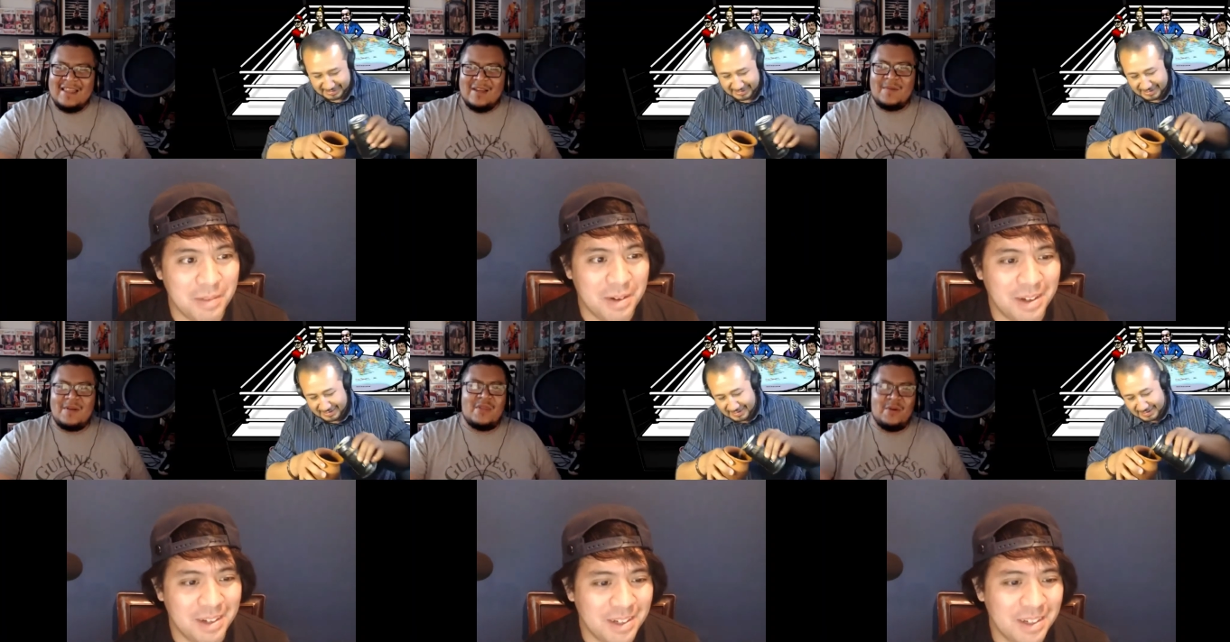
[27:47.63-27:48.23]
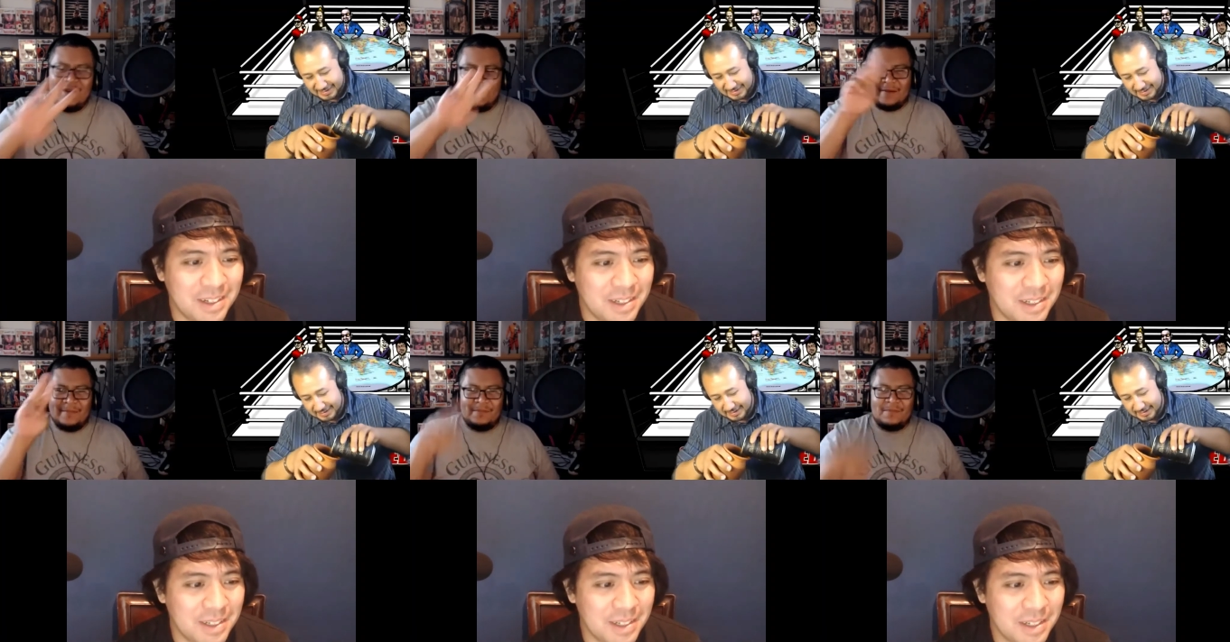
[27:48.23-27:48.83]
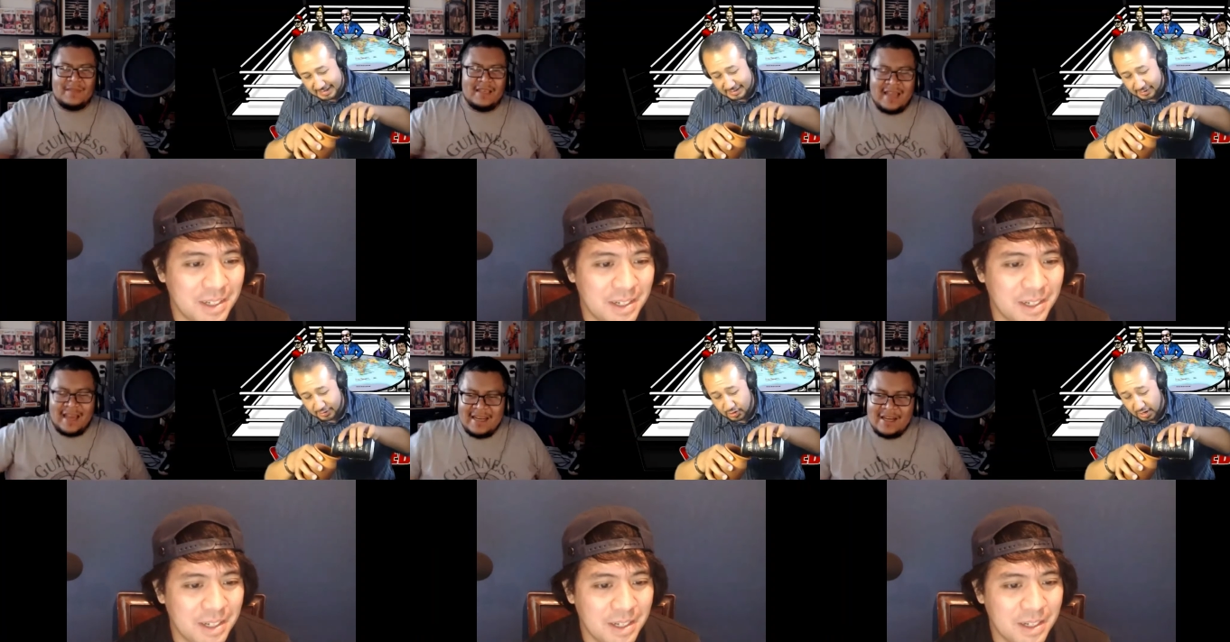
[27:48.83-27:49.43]
Speaker 1: number three,
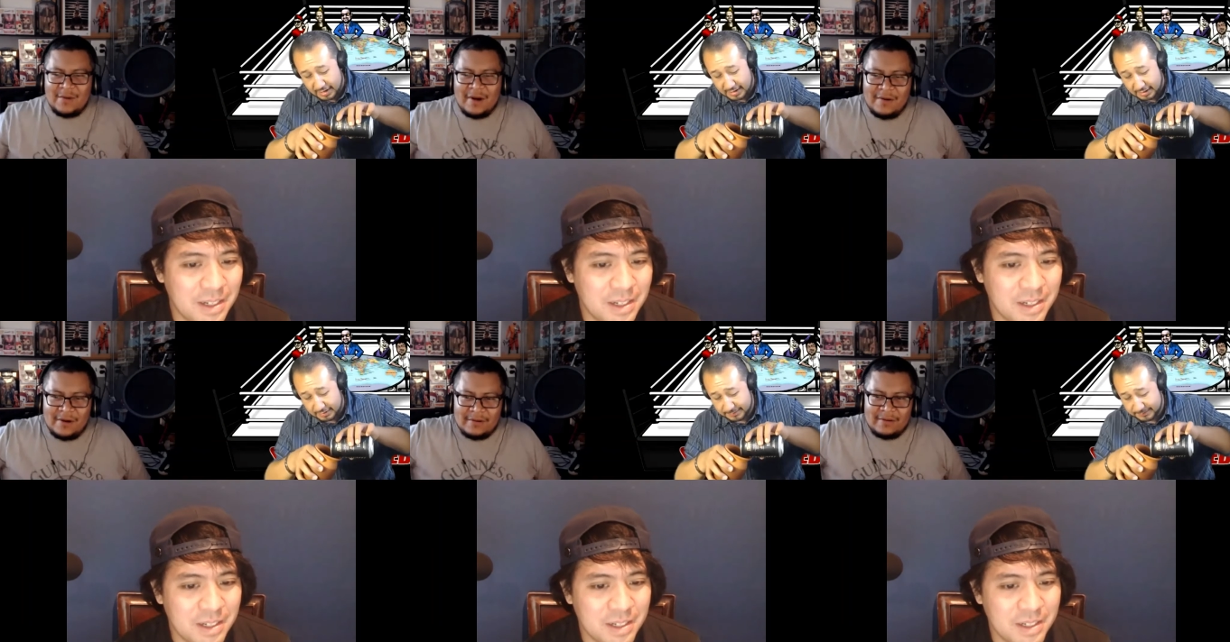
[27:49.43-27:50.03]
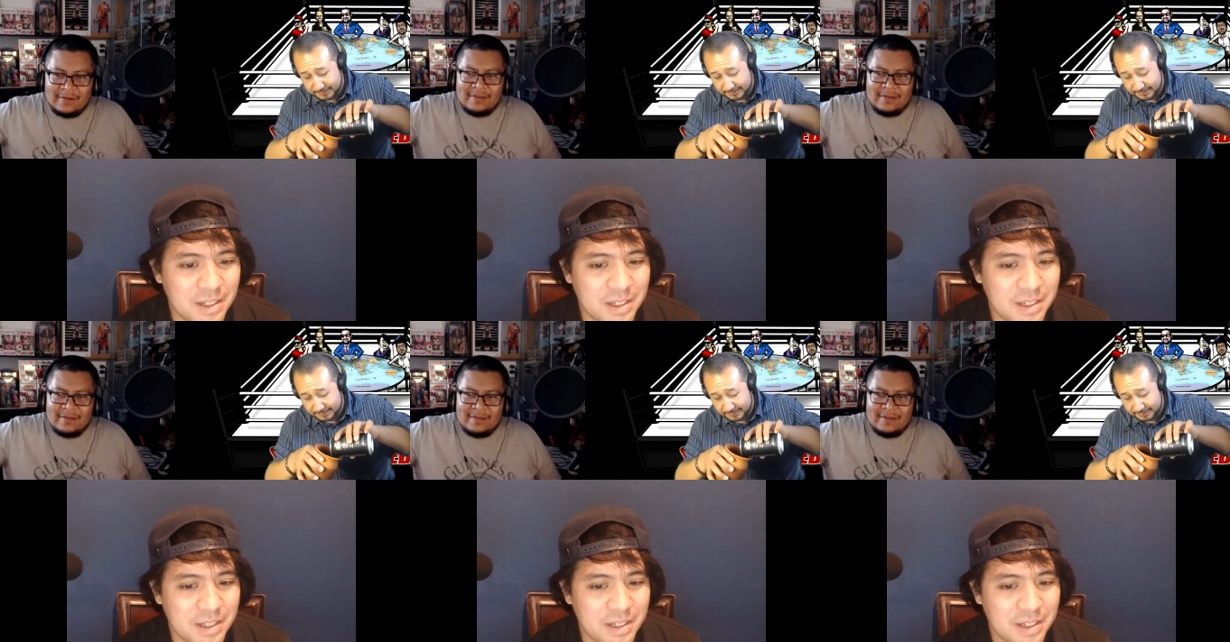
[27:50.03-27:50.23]
Eddie shot, Guerrero. Bro.